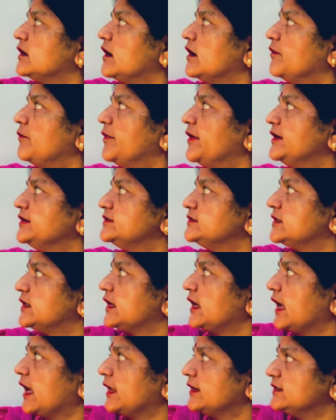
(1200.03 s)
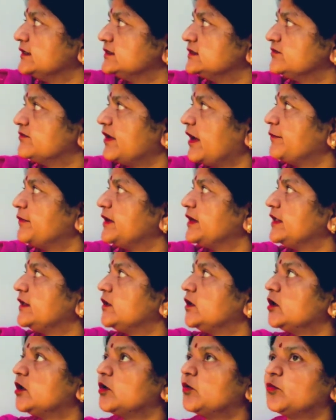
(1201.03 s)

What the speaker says: He and his family